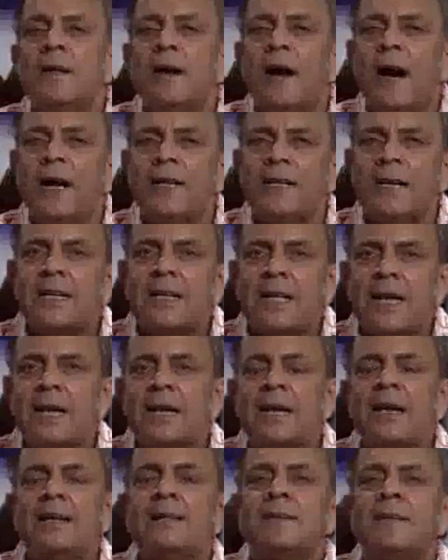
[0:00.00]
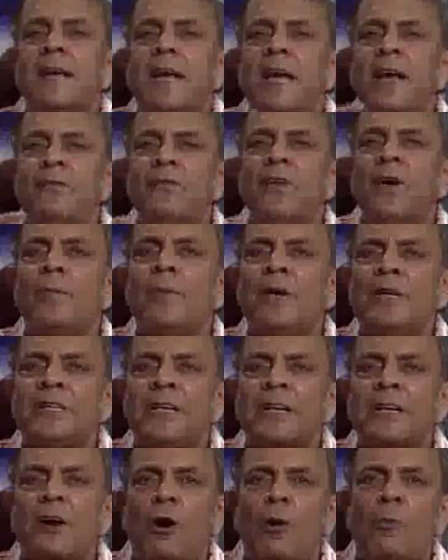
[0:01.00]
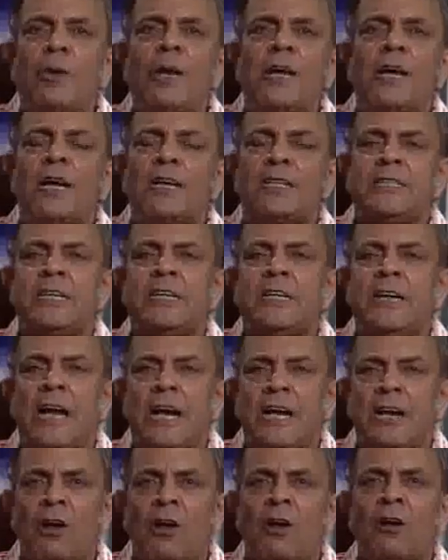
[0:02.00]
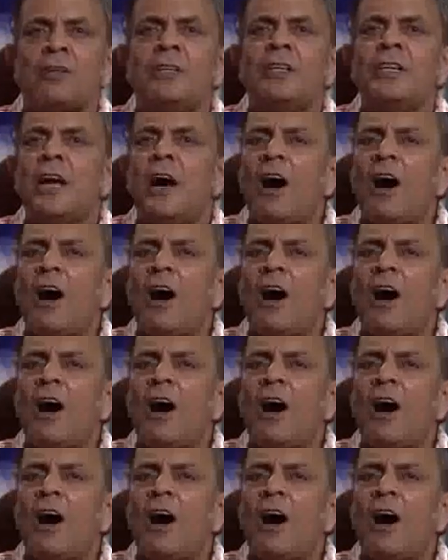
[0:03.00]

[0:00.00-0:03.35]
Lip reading: Other thing is information communication technology.